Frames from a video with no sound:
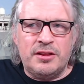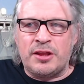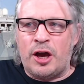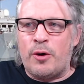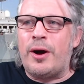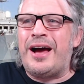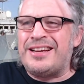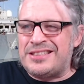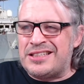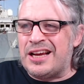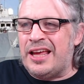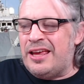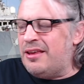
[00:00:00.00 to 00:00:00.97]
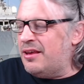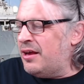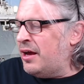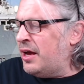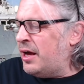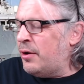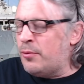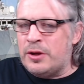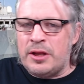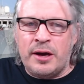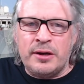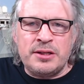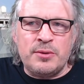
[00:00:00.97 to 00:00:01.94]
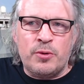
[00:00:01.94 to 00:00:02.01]
though actually,
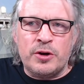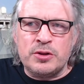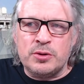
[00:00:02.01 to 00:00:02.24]
I did want